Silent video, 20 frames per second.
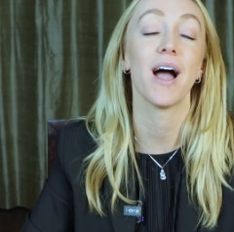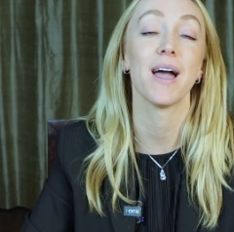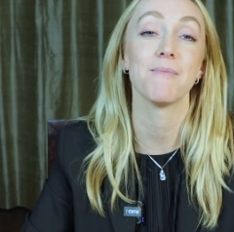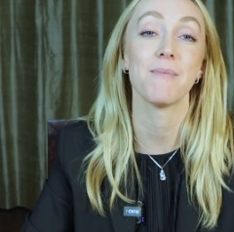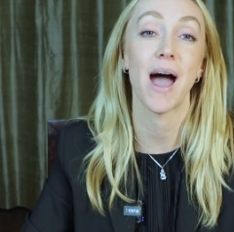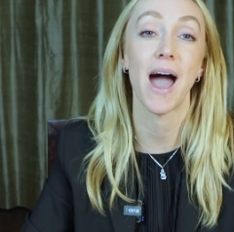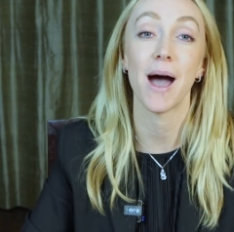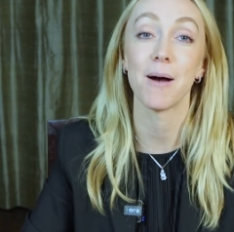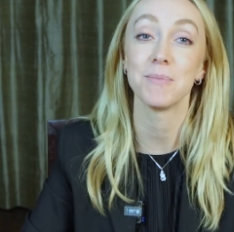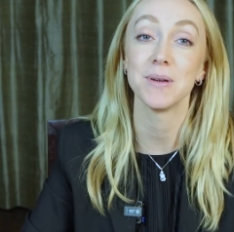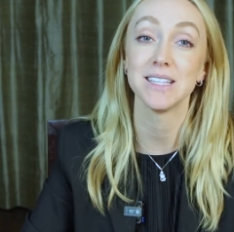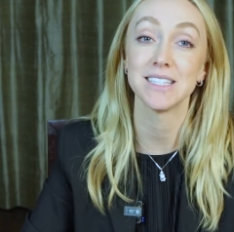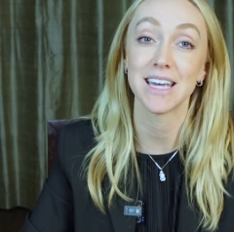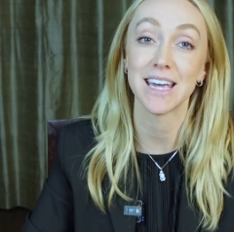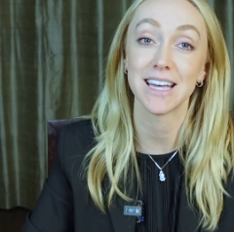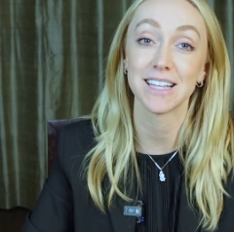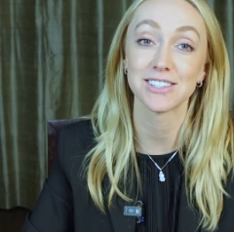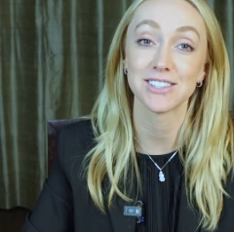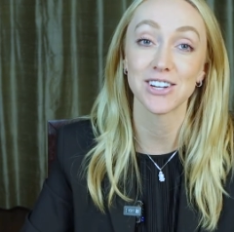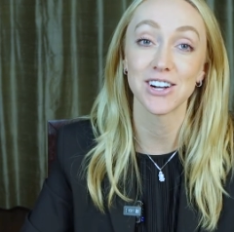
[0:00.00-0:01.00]
I am happy
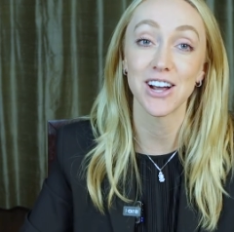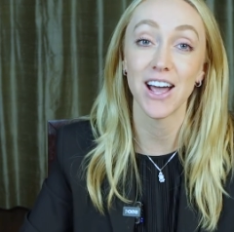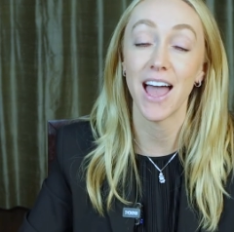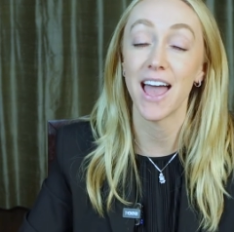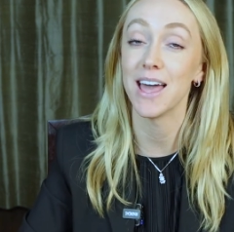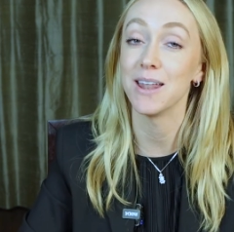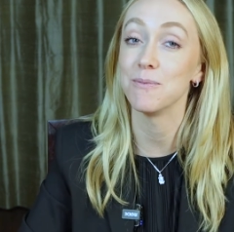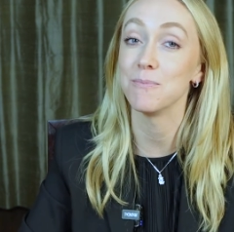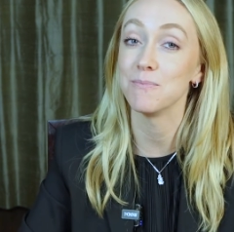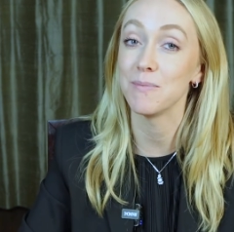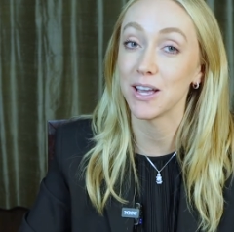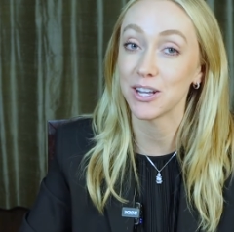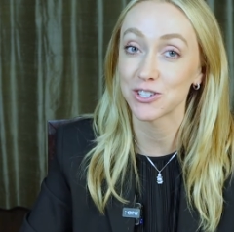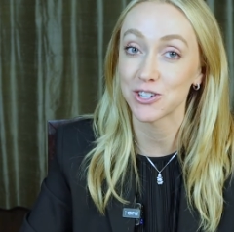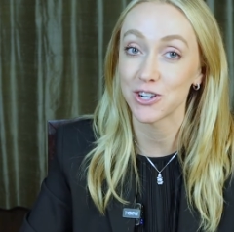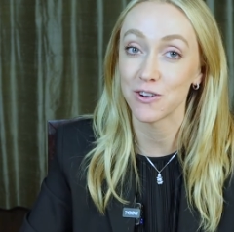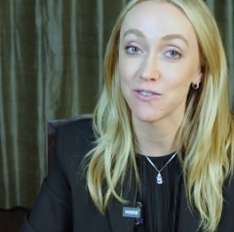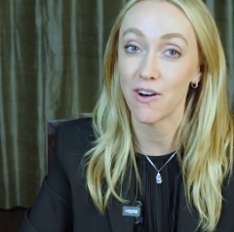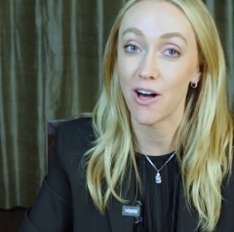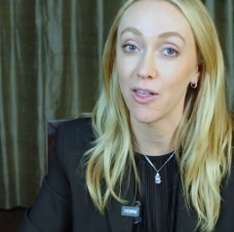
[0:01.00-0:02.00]
to answer, and make
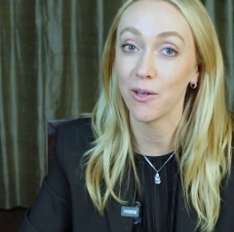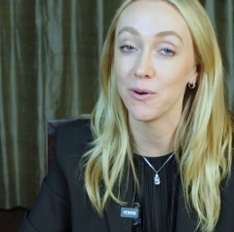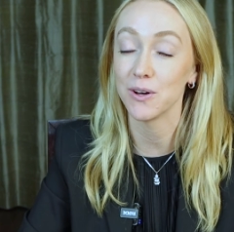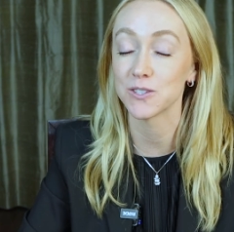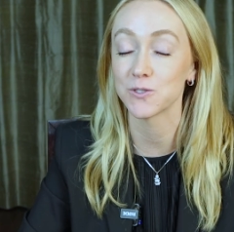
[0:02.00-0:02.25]
sure to follow